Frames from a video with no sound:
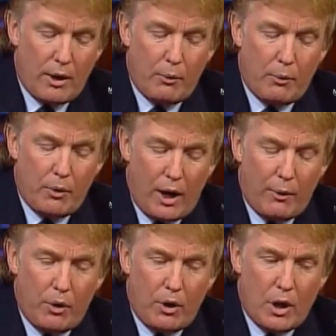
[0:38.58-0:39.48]

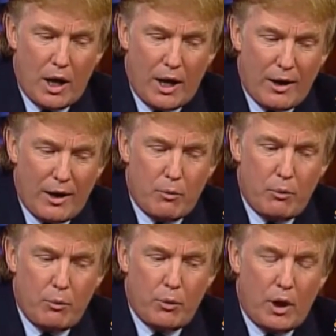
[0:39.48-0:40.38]
No,
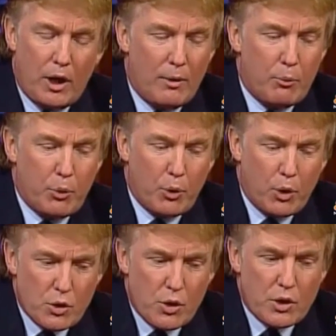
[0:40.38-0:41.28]
I am
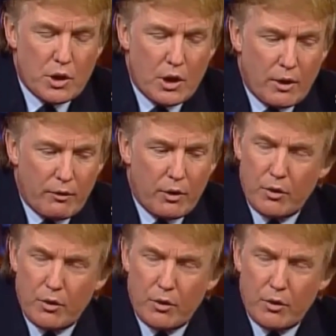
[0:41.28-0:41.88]
pro-choice in every